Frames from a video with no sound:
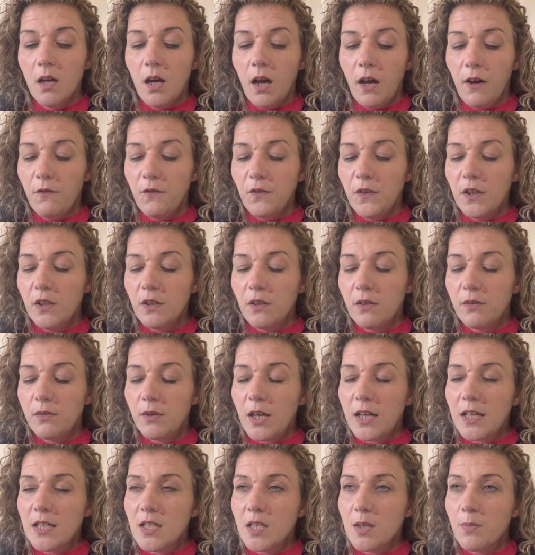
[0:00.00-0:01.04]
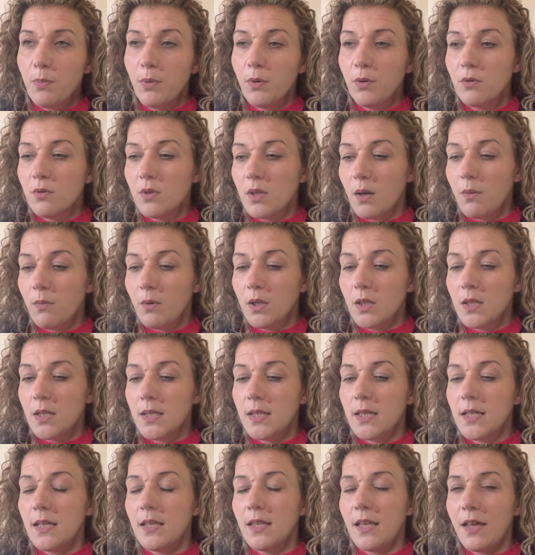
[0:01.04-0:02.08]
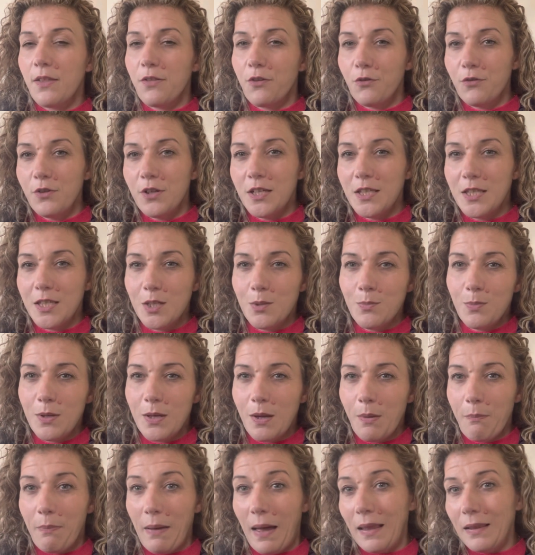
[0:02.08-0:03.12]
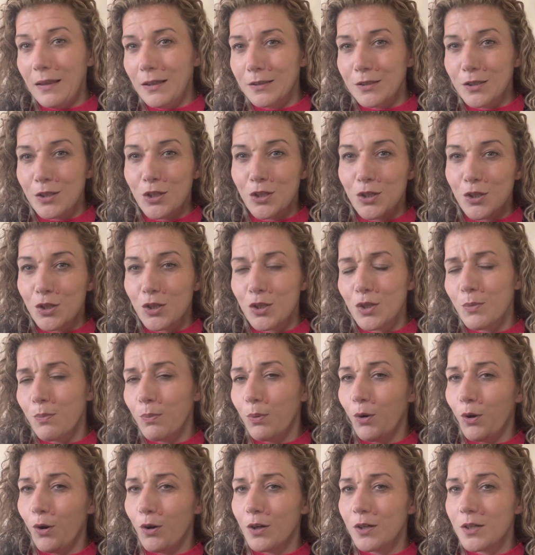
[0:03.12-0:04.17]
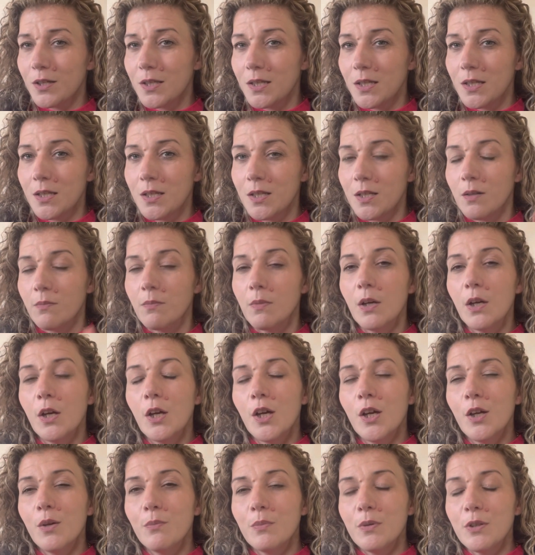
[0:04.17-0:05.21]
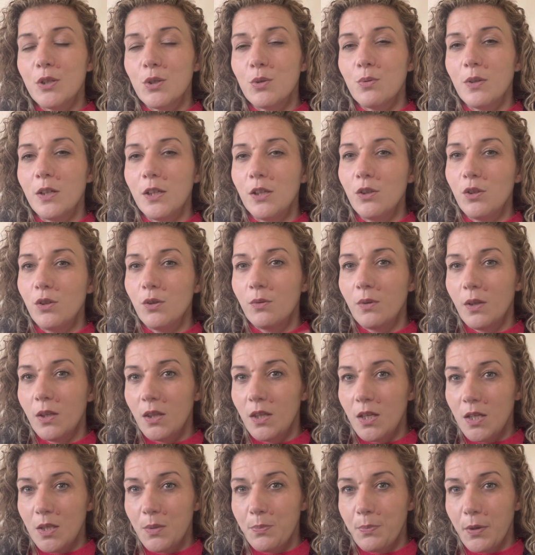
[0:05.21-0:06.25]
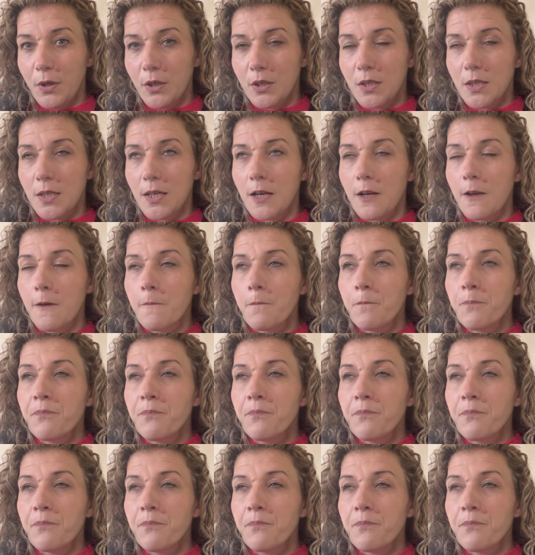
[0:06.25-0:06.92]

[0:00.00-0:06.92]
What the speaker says: I want to say that there needs to be a balanced support system between you and this person.